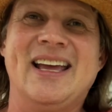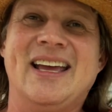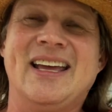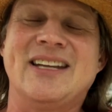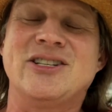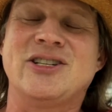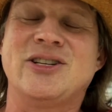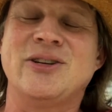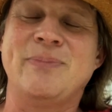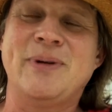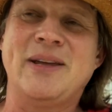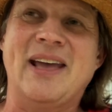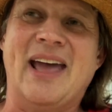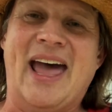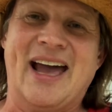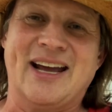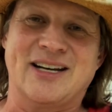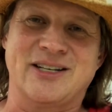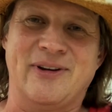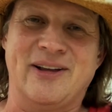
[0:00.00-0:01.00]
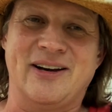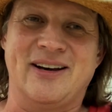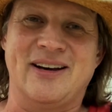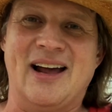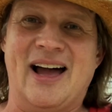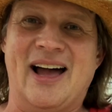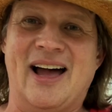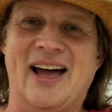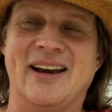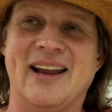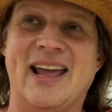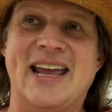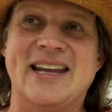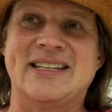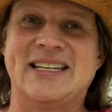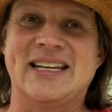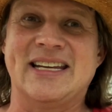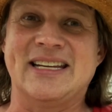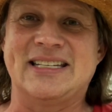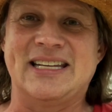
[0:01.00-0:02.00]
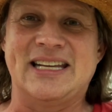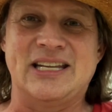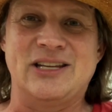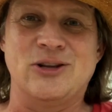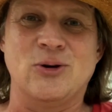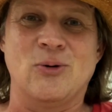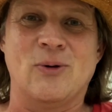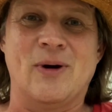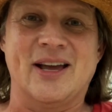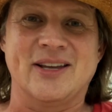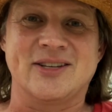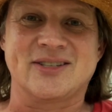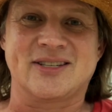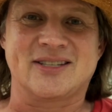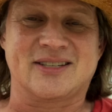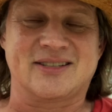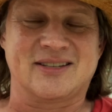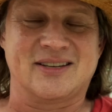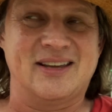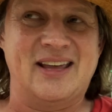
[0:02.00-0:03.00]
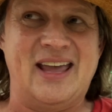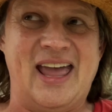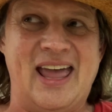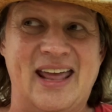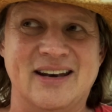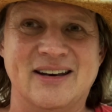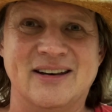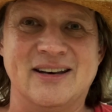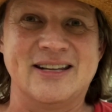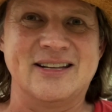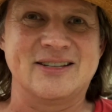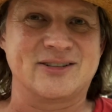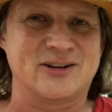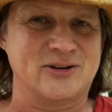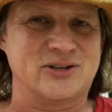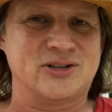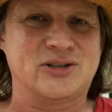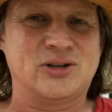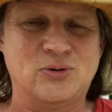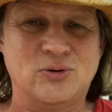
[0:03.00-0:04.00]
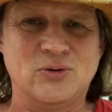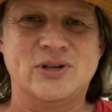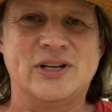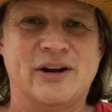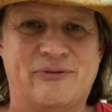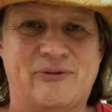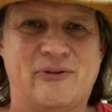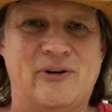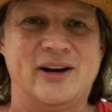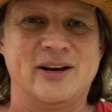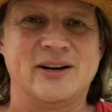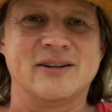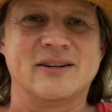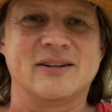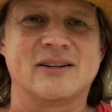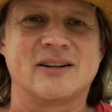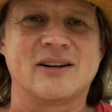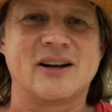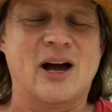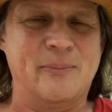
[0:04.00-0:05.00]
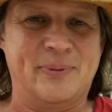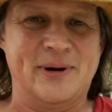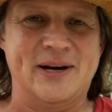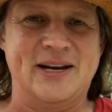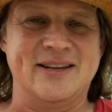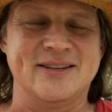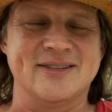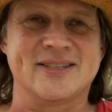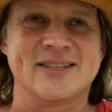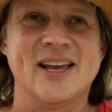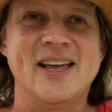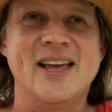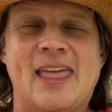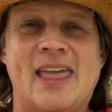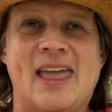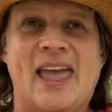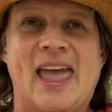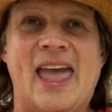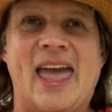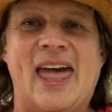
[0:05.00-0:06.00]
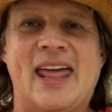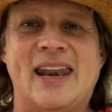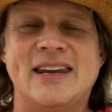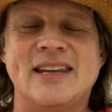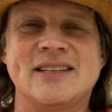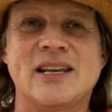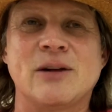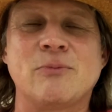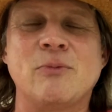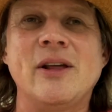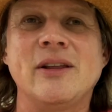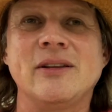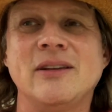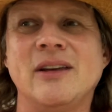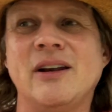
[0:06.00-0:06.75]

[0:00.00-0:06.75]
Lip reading: to be activated on AT&T US, and these are two different companies. And he said, well,